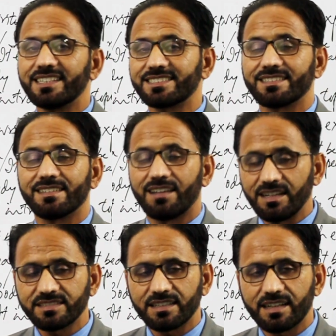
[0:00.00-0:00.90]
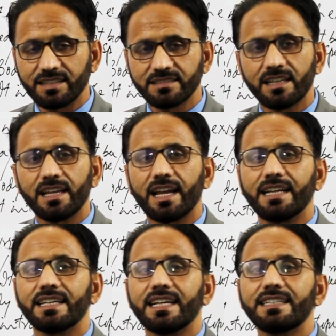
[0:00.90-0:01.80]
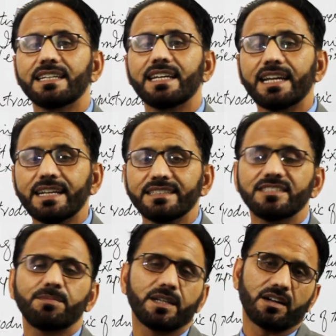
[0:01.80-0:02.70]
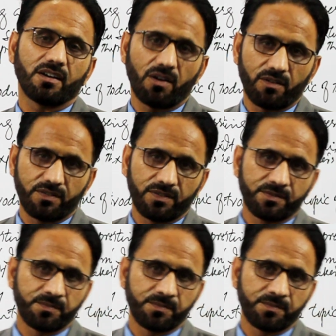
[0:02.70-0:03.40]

is the last sentence and it ends the paragraph.